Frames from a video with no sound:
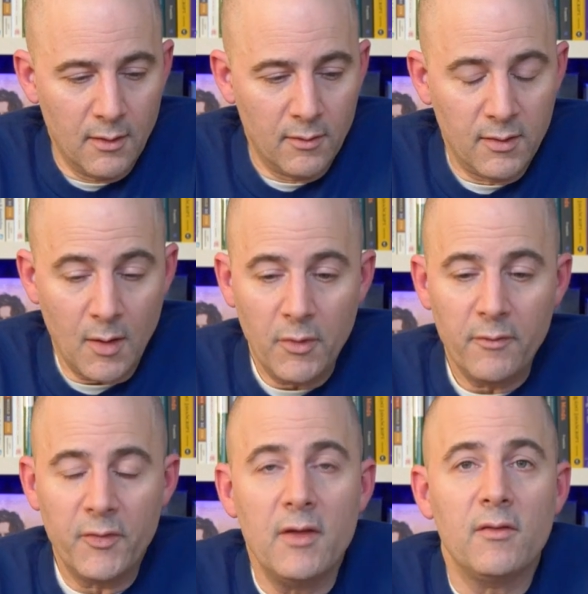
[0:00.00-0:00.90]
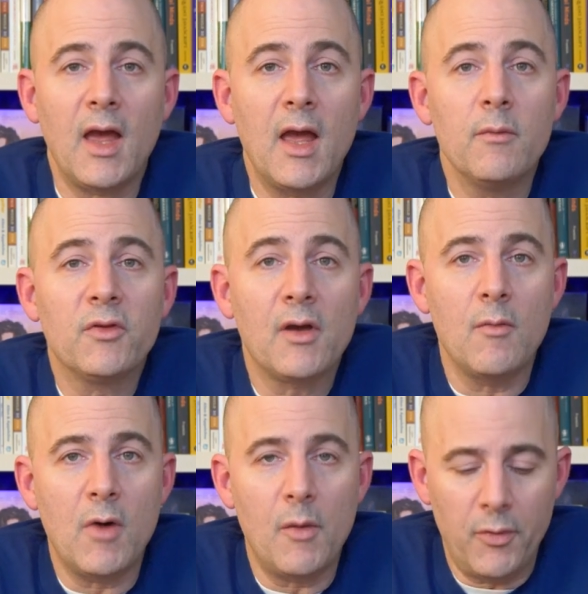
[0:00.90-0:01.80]
Some of these games
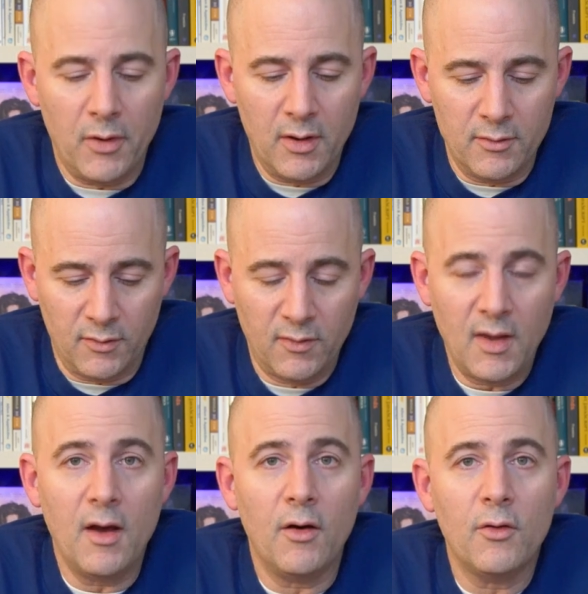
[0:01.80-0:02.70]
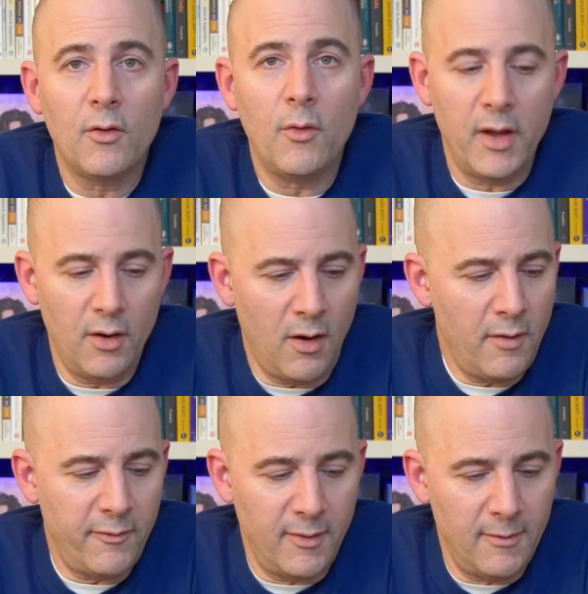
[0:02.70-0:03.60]
come up on sale quite
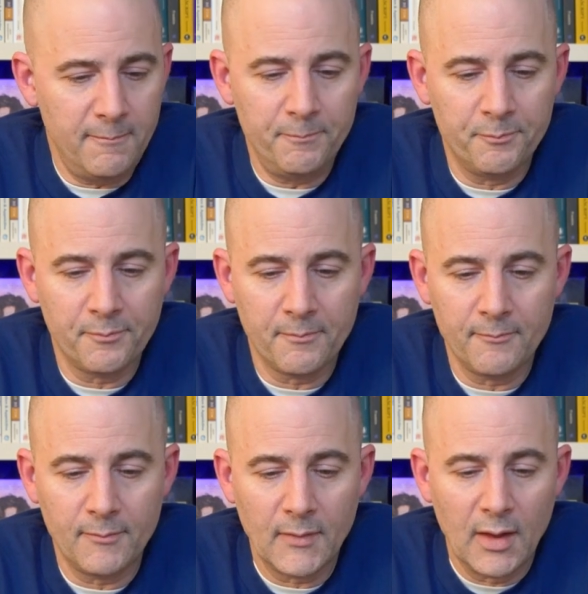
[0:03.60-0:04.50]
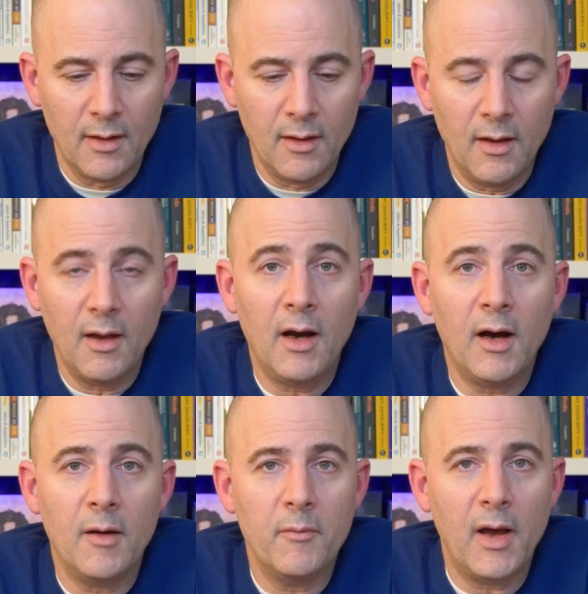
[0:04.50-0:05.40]
often.
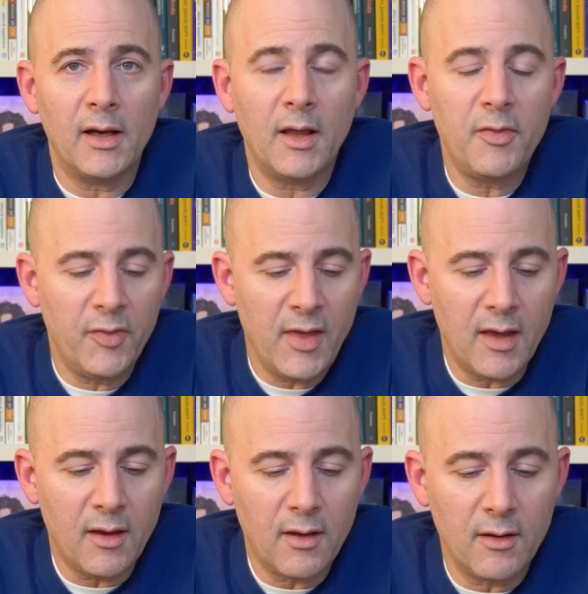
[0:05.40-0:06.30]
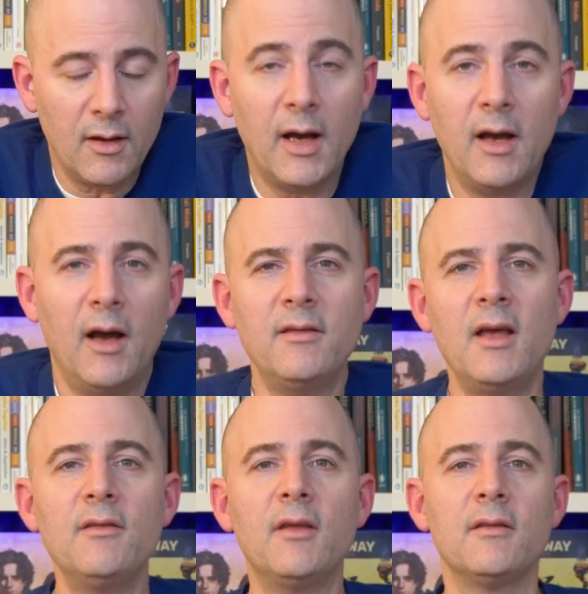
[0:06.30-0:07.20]
And I think, I
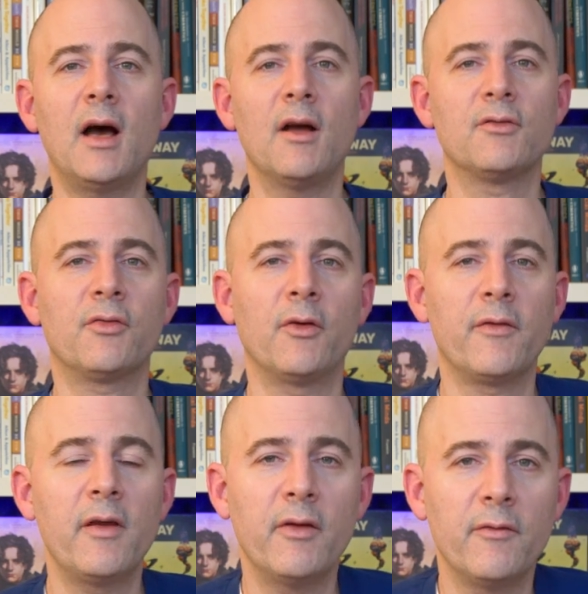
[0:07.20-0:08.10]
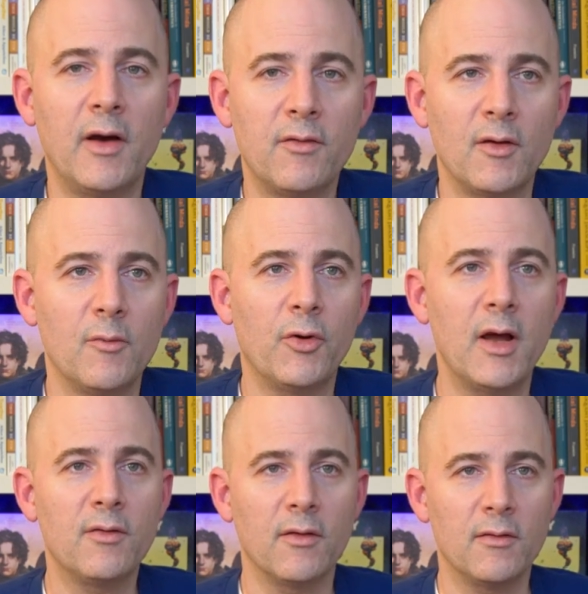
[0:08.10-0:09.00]
tend to not sort of give advice on
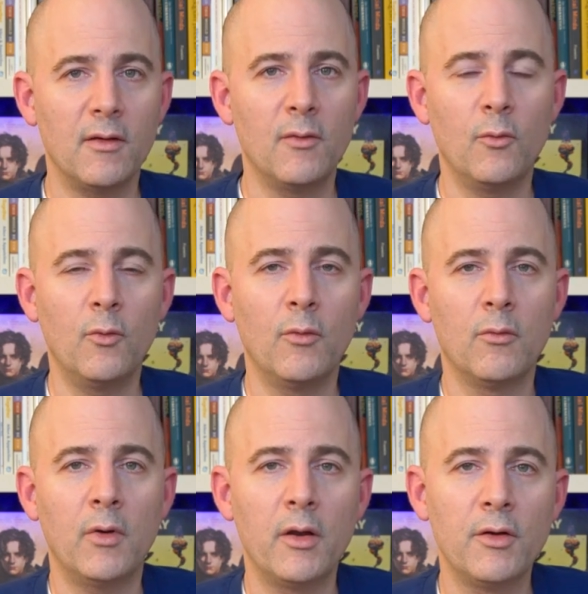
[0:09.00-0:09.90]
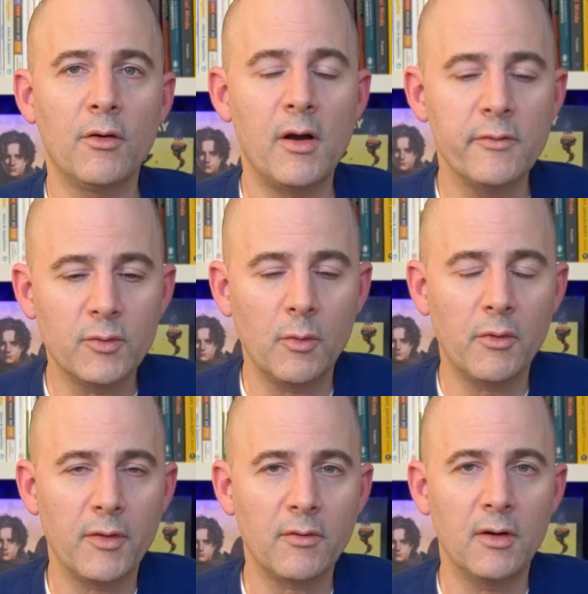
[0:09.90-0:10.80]
prices. What you're comfortable
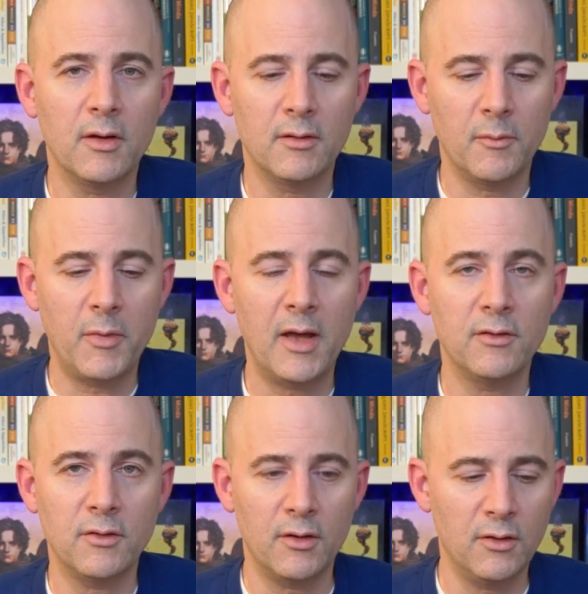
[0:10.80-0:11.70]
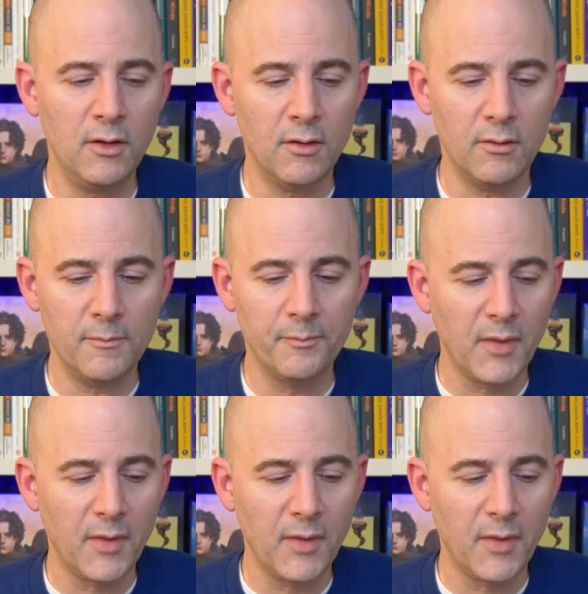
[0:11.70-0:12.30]
with is going to depend on you.